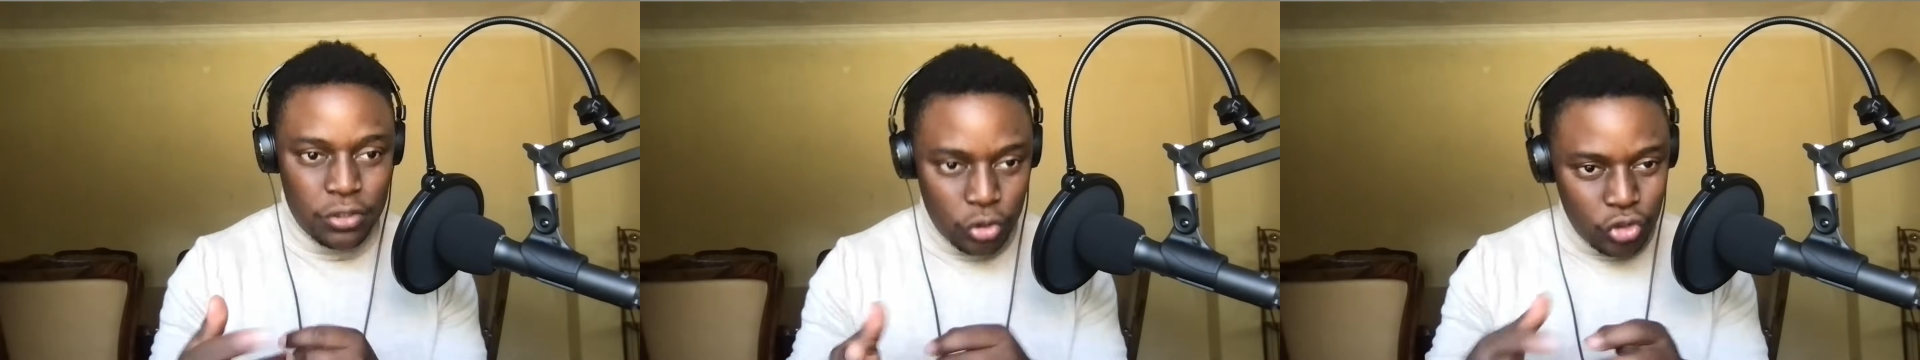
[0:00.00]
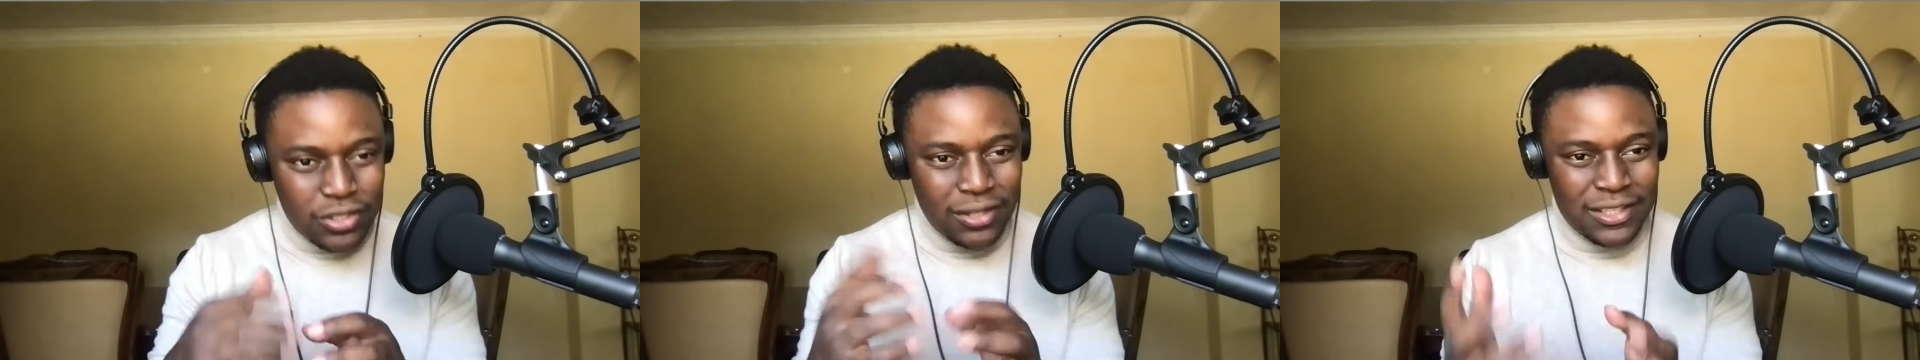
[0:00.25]
So
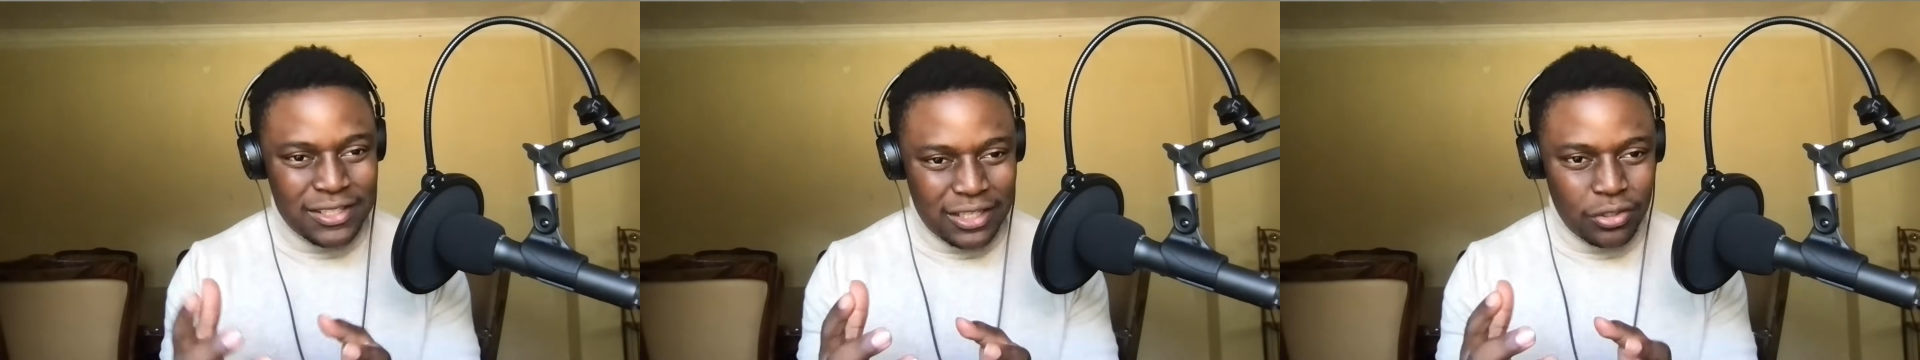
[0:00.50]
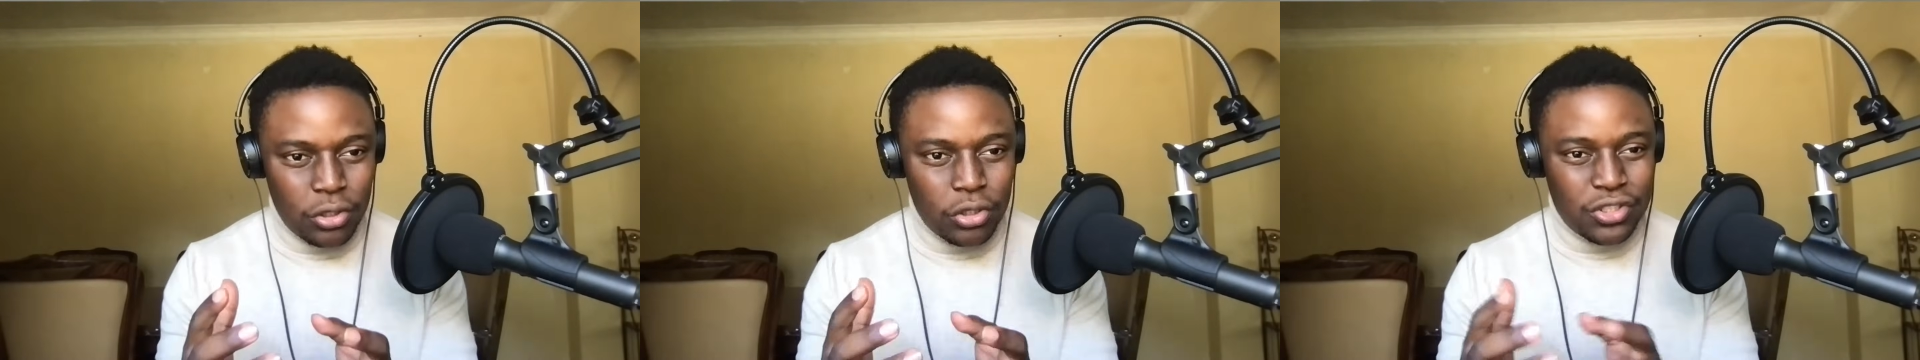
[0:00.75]
using this
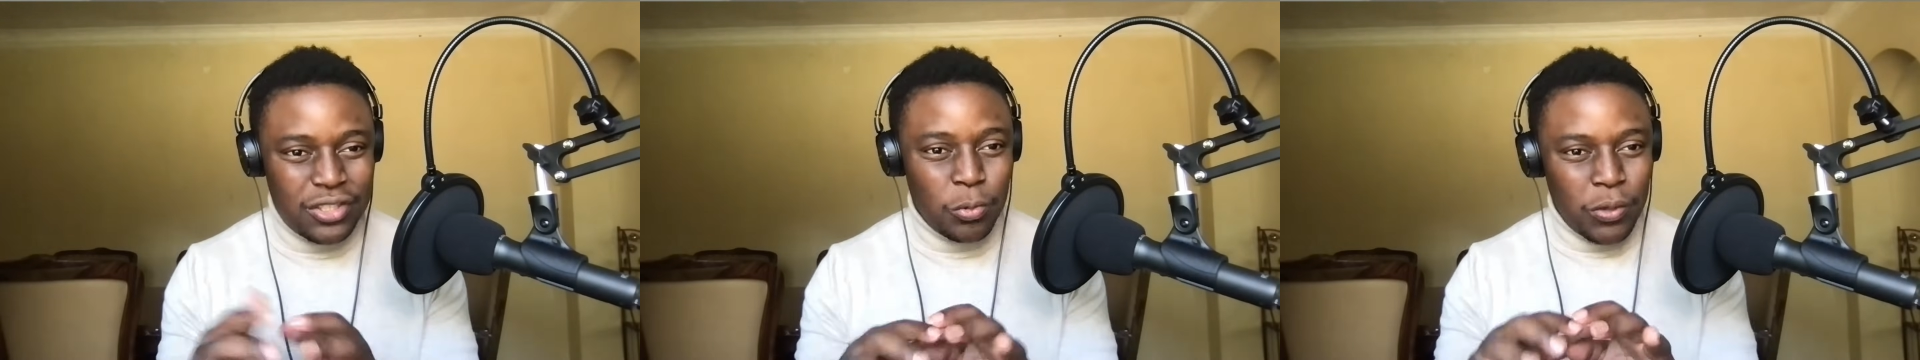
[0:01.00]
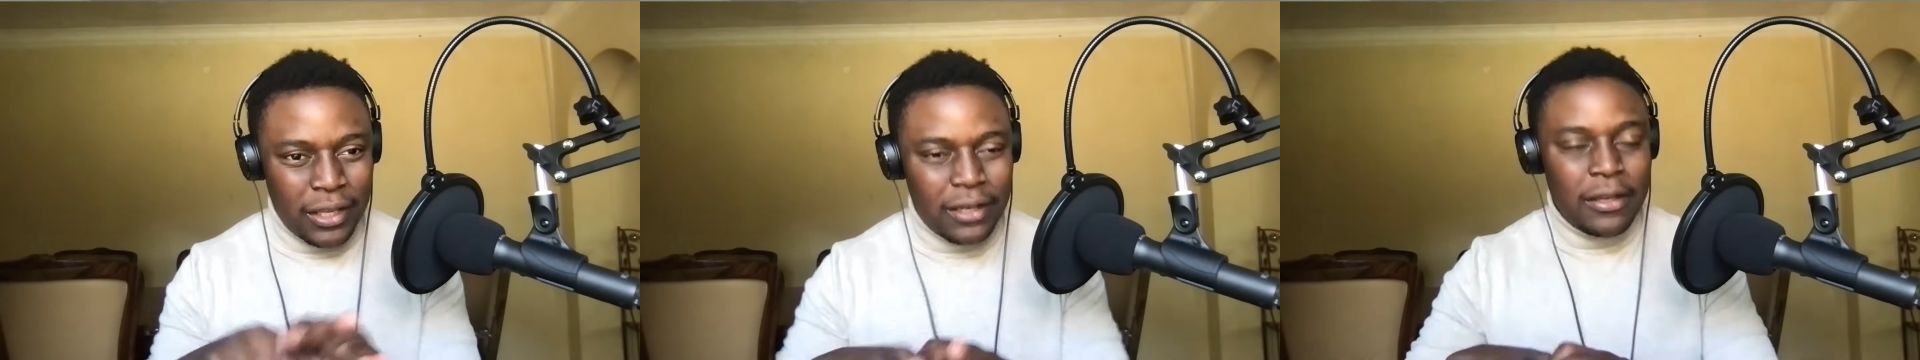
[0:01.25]
technology,
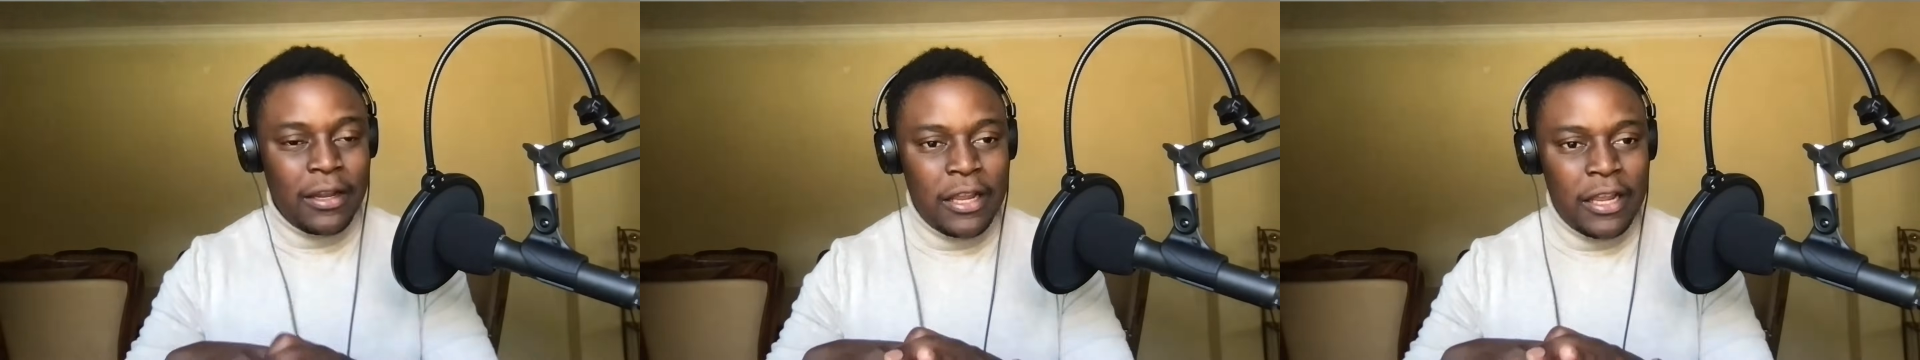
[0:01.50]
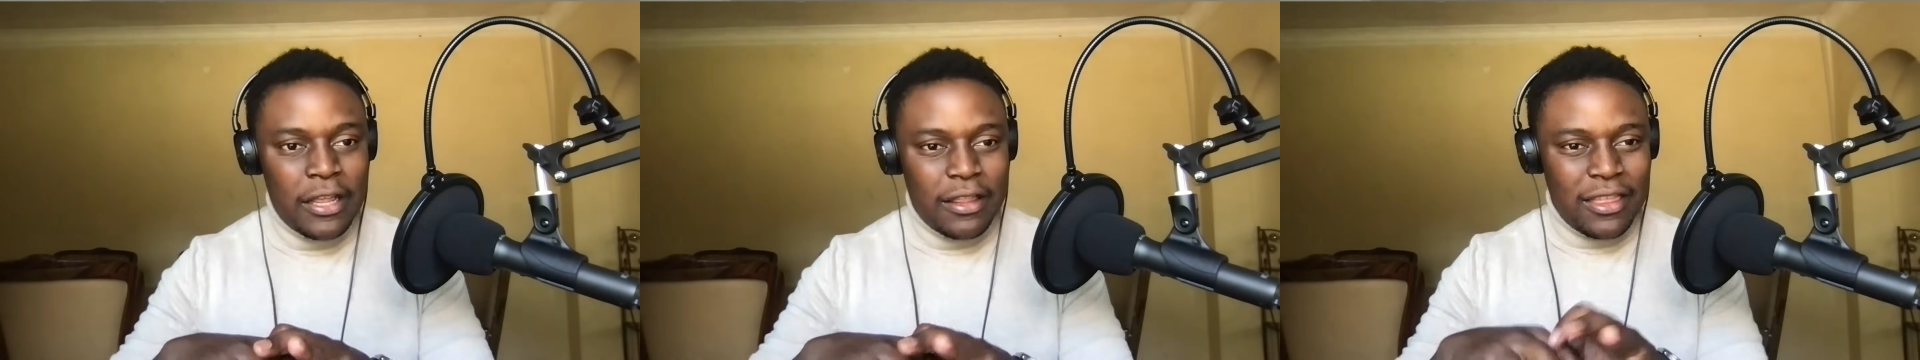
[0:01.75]
we can
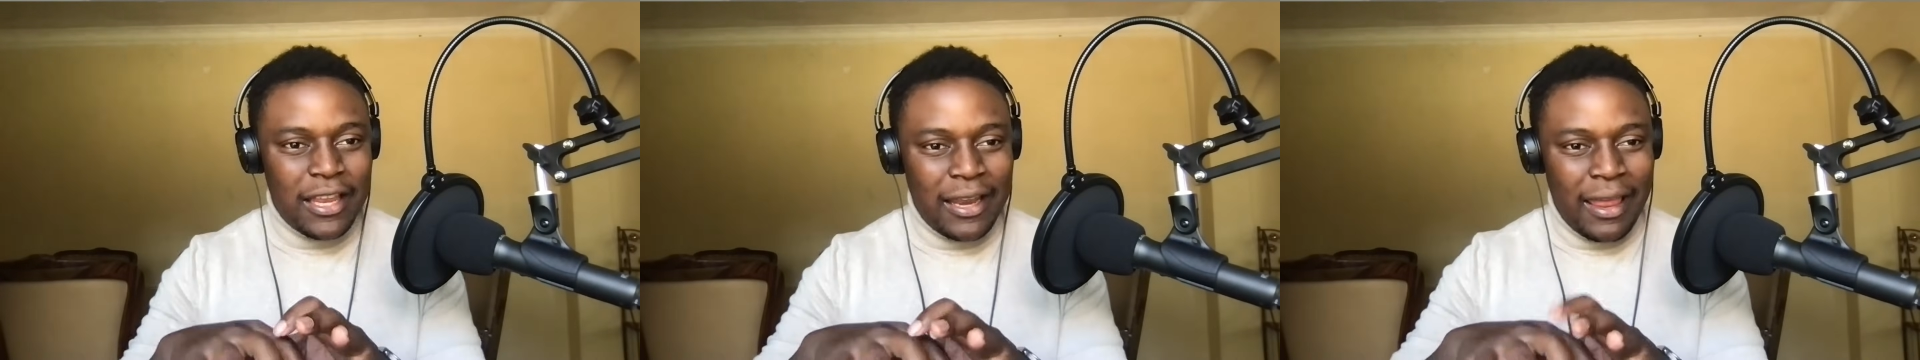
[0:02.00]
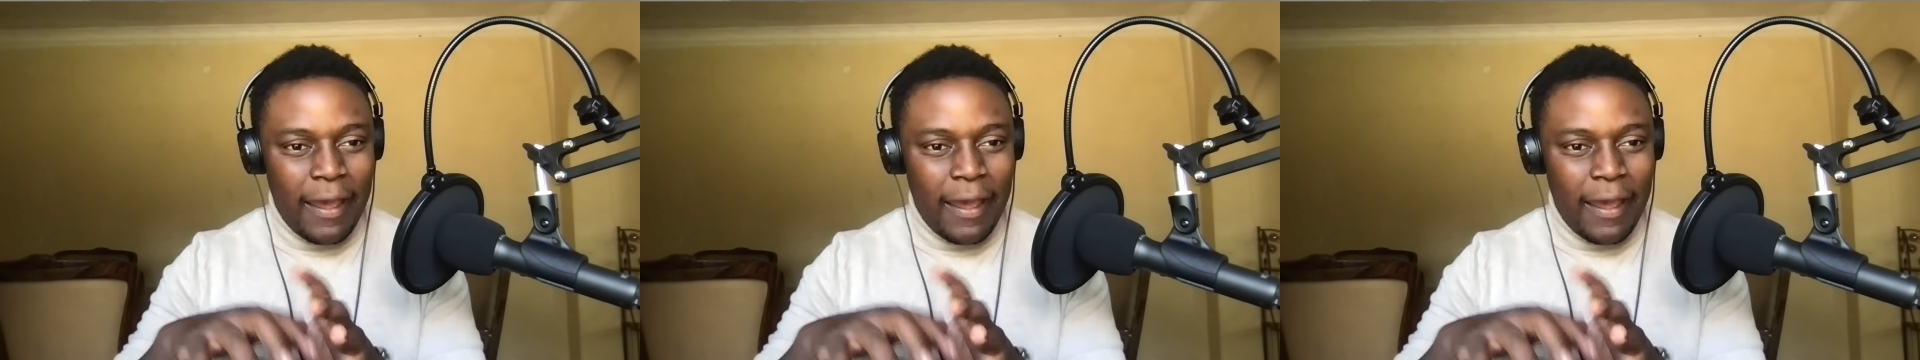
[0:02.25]
then